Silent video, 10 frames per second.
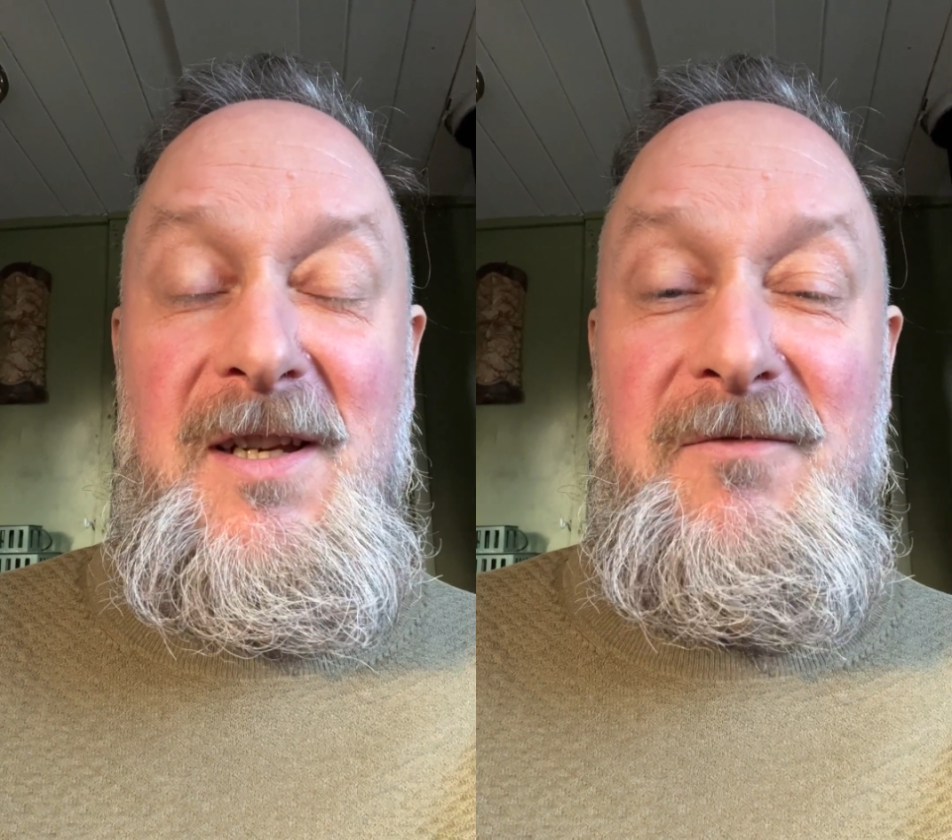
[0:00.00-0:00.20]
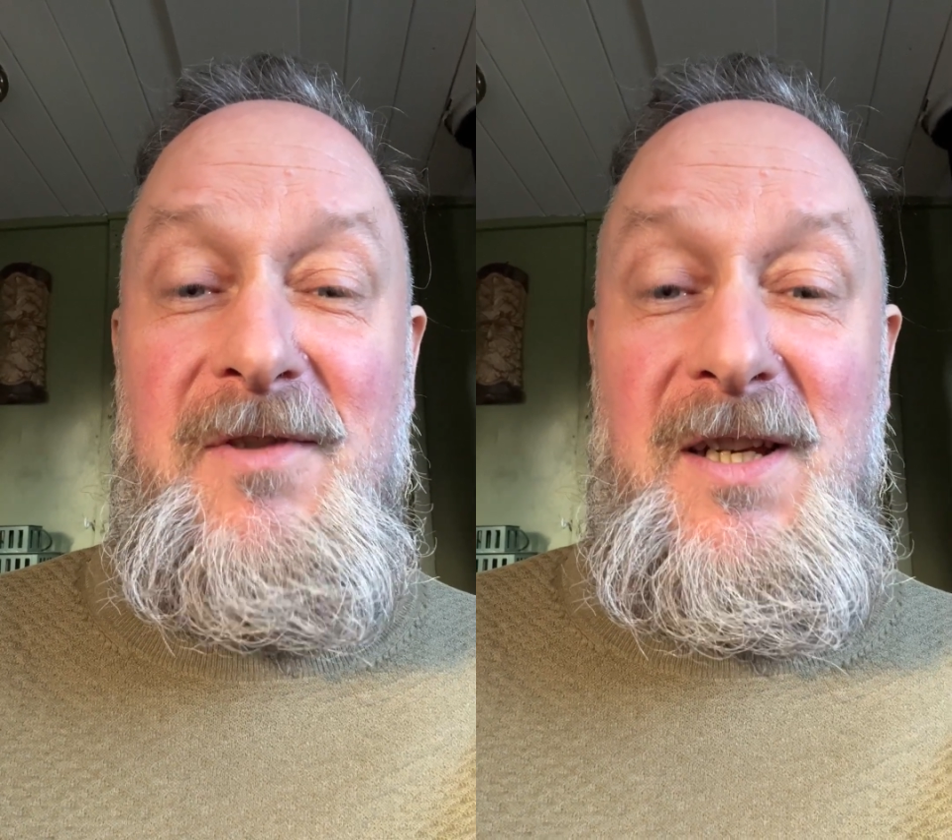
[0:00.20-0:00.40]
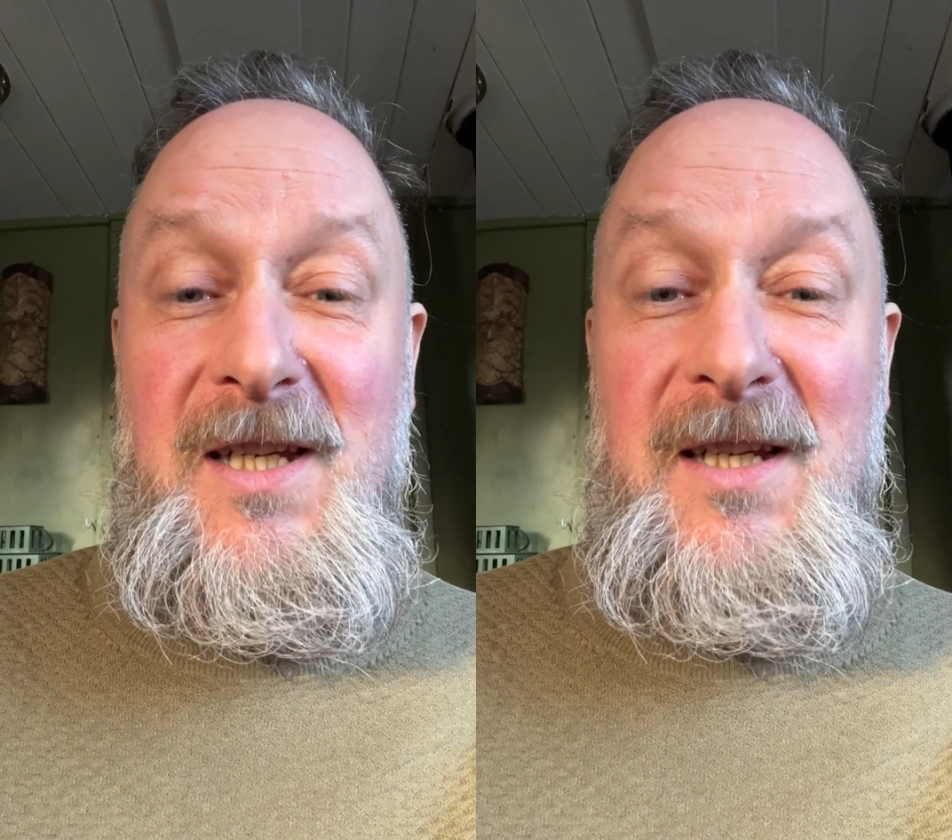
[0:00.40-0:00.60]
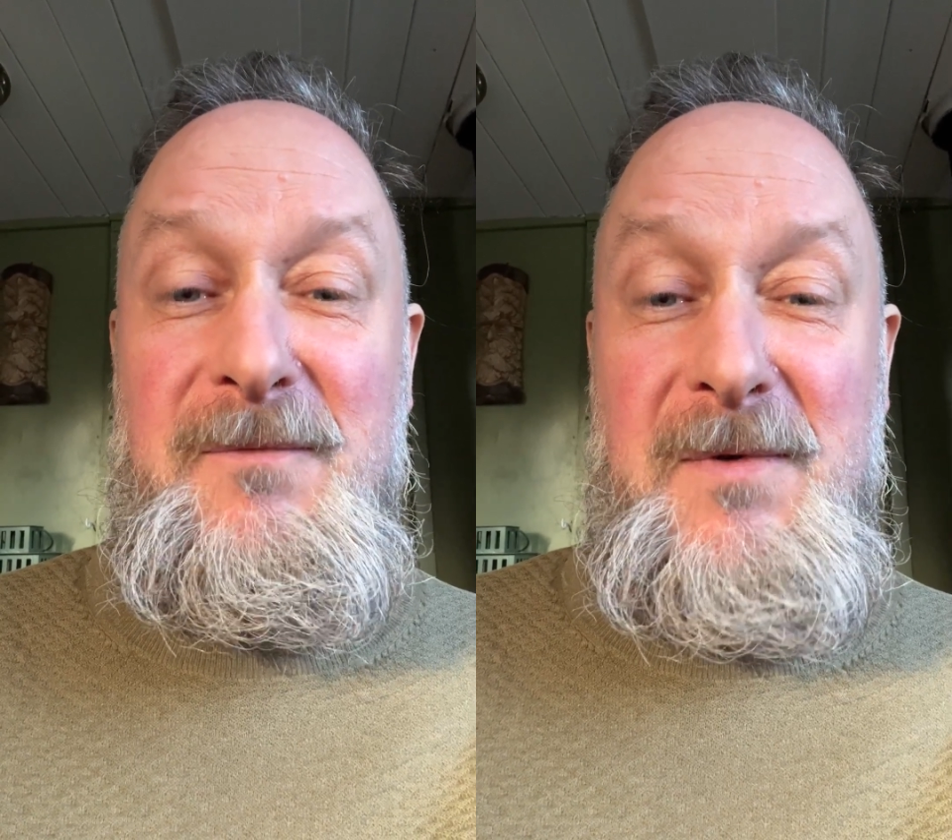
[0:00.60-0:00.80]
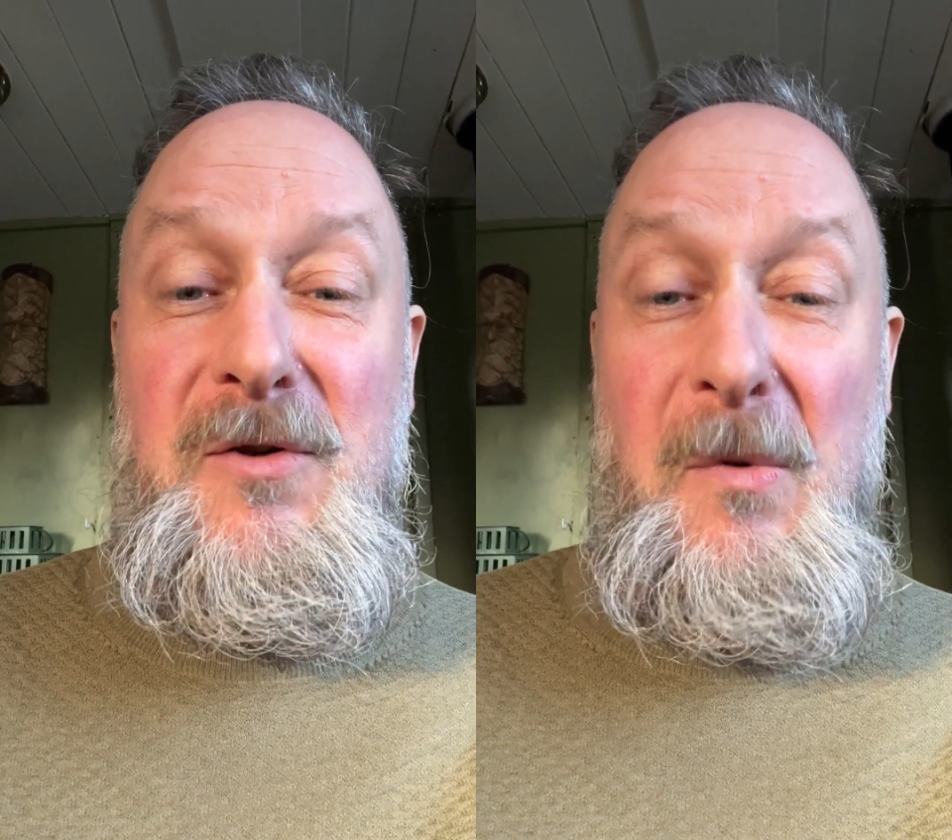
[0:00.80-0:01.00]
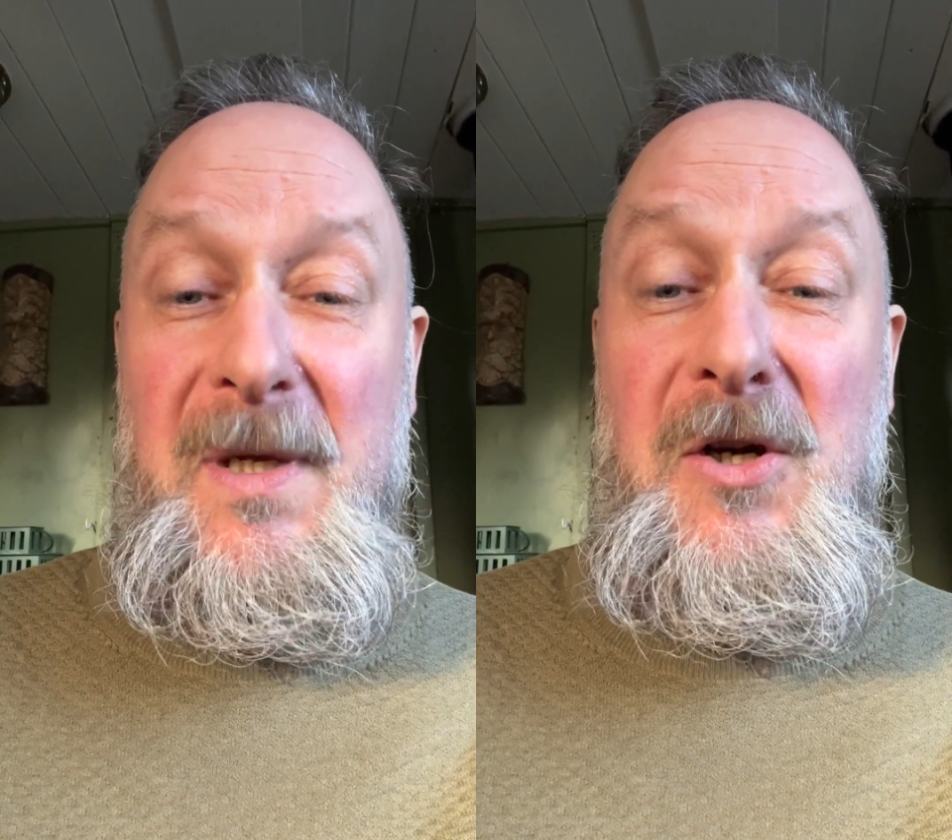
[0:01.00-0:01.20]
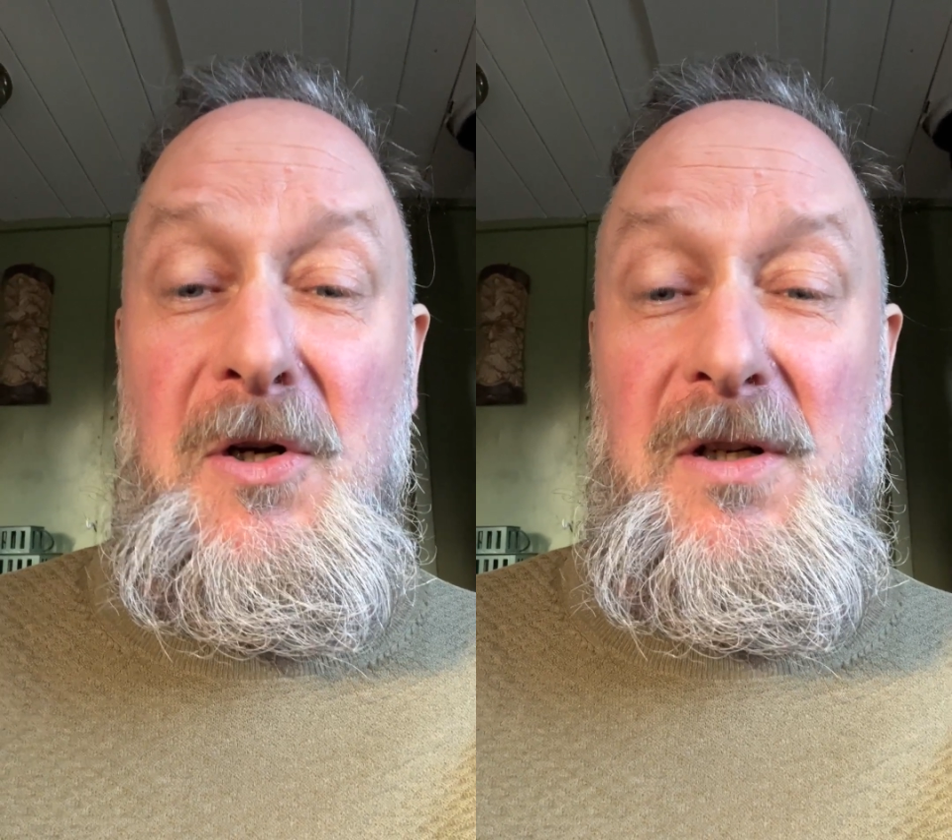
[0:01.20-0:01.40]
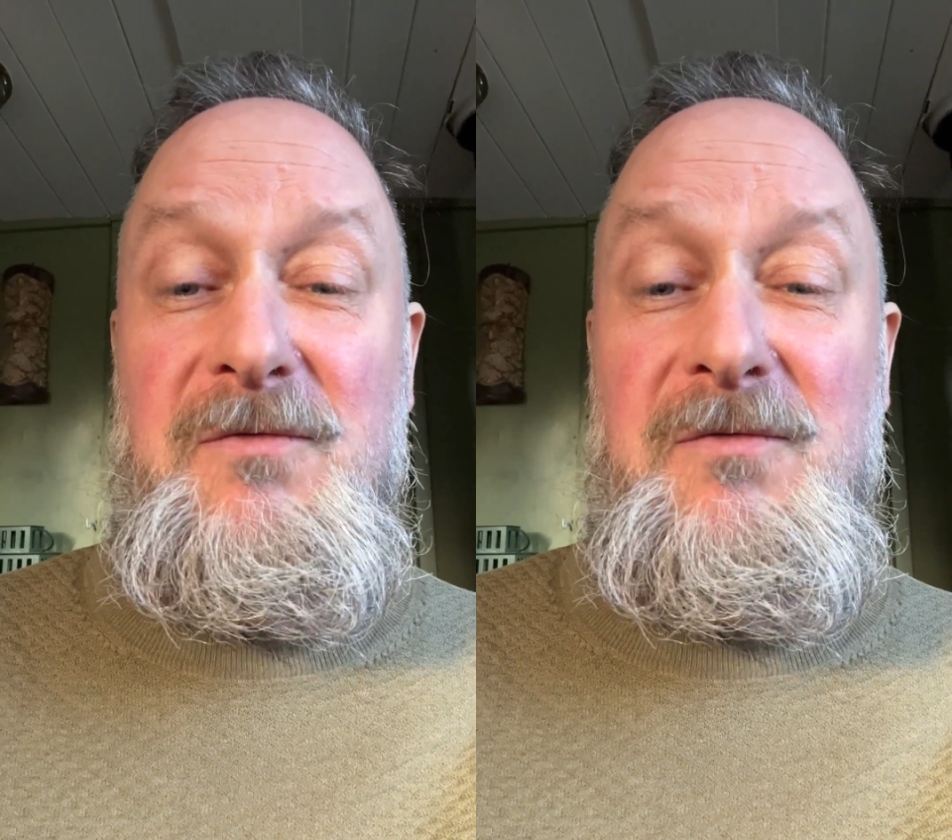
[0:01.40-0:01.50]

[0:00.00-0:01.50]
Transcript: really got me hooked,